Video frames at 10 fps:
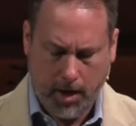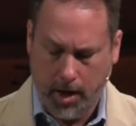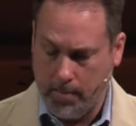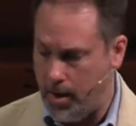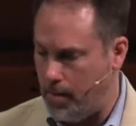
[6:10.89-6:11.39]

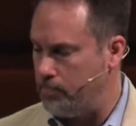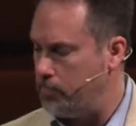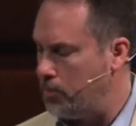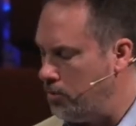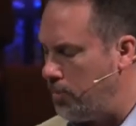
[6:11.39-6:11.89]
Amen.
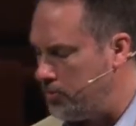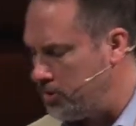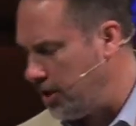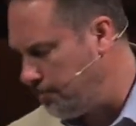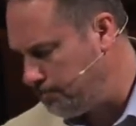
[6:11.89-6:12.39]
You may be
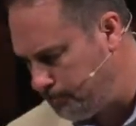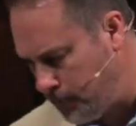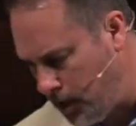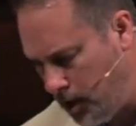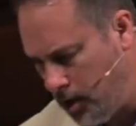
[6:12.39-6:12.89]
seated.
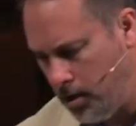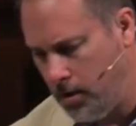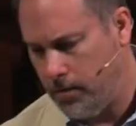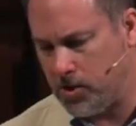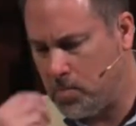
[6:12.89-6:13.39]

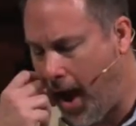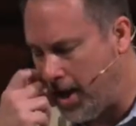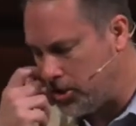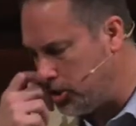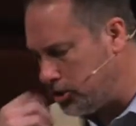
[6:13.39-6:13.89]
This
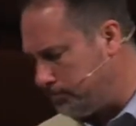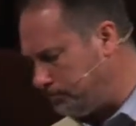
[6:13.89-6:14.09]
passage